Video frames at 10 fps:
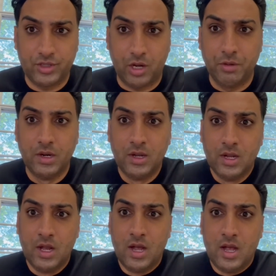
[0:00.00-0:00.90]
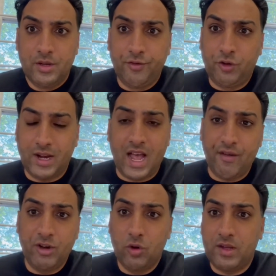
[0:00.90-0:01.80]
So you've got to
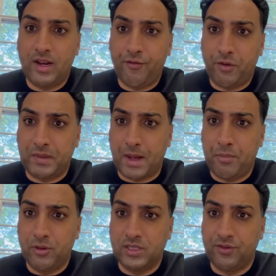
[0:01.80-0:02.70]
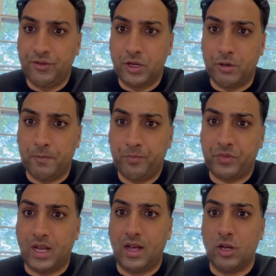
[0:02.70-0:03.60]
have a look at it from that point of view.
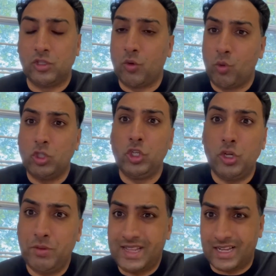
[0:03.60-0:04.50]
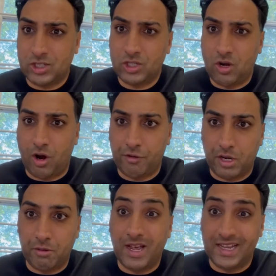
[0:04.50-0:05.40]
So what do you do in that
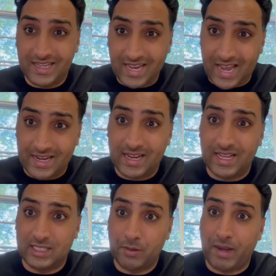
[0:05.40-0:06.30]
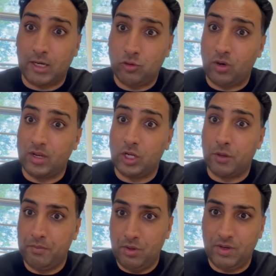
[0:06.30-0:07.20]
scenario? Again, it's about trying to
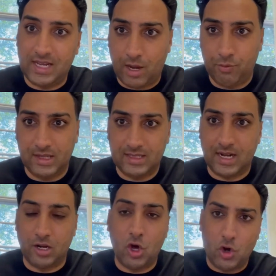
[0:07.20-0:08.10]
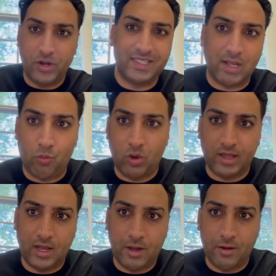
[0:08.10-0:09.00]
communicate with the tenant, understand what
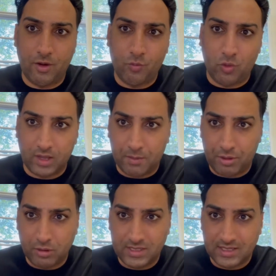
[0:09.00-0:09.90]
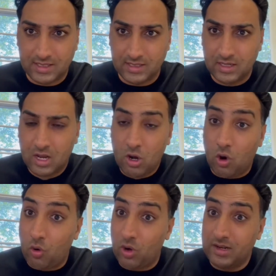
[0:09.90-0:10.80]
their process is,
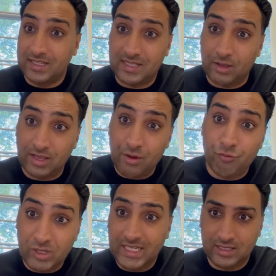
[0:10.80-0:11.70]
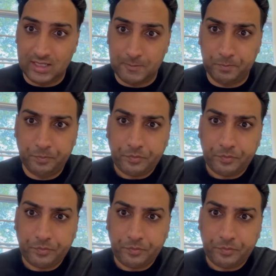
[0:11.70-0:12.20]
or understand their reason.